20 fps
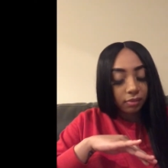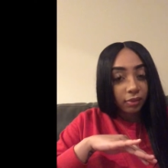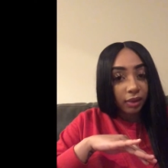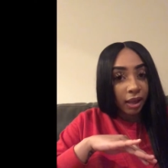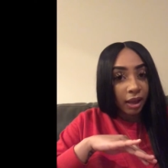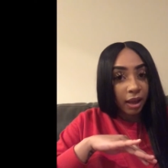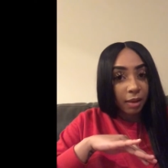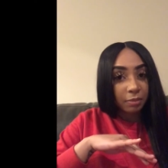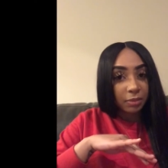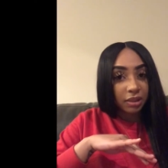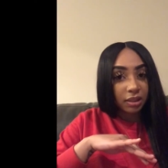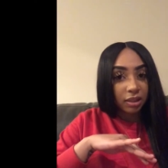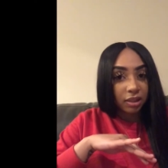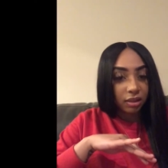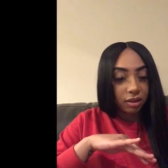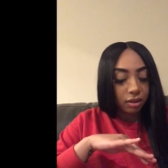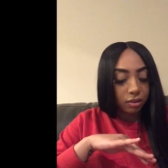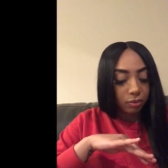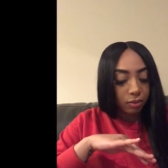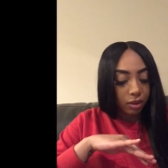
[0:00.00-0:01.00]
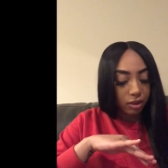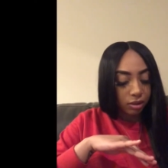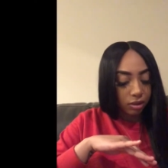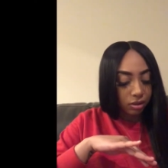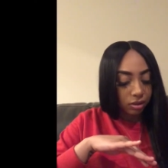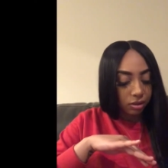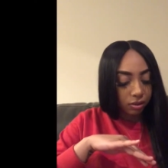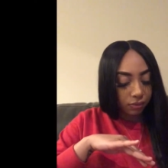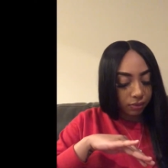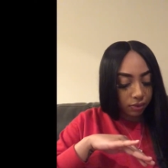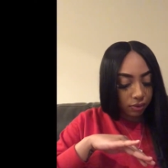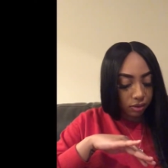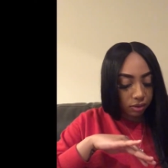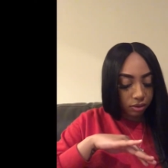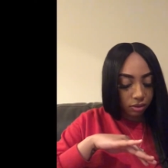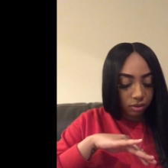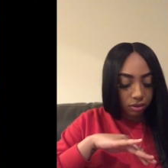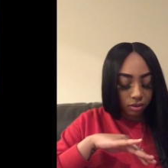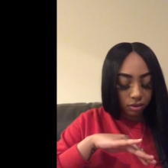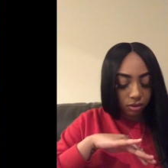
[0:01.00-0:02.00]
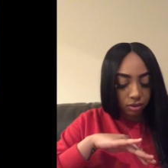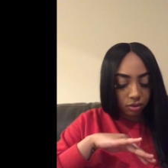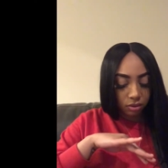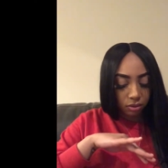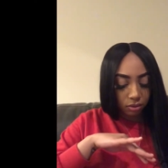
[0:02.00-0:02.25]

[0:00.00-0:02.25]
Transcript: I'm sitting here watching TV, so.